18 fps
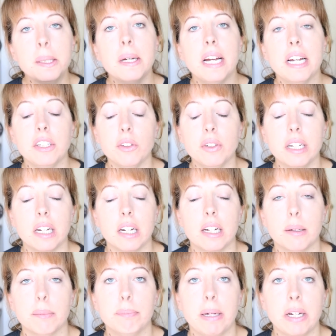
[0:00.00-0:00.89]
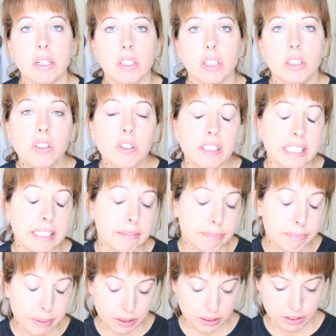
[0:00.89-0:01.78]
and you get a better
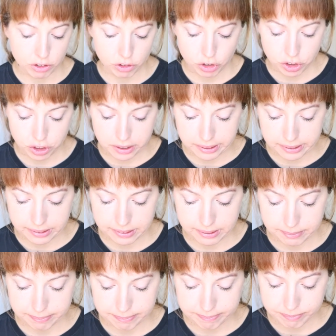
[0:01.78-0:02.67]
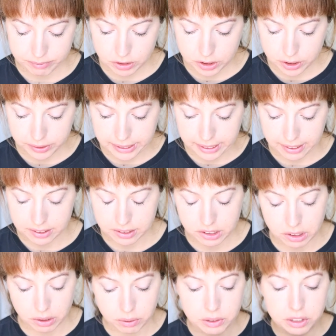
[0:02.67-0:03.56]
clean punch. Um, so yeah,
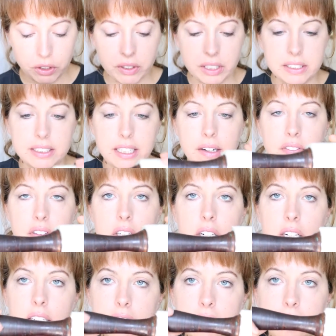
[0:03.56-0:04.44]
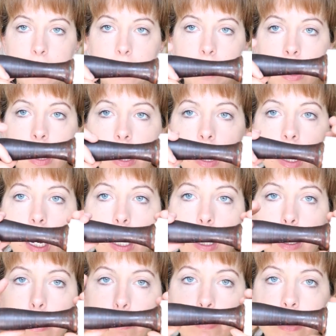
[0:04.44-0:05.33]
so you can definitely,
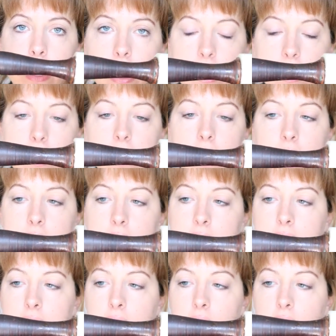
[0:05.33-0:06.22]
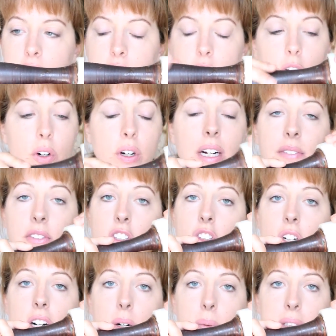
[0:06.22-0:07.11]
um, Tandy does sell, you don't have to
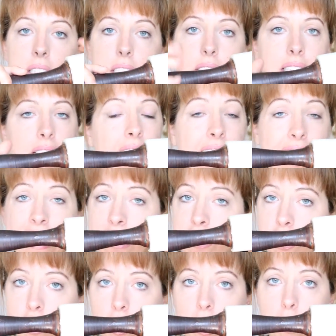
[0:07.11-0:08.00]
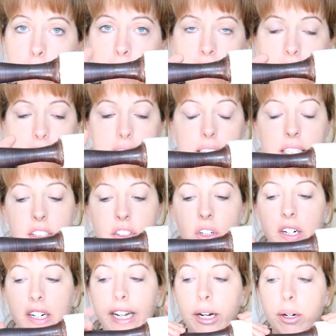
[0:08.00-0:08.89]
start out with this. I didn't start out with this. I
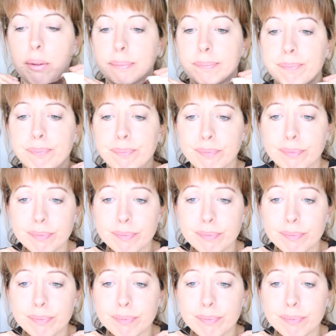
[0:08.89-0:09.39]
started out,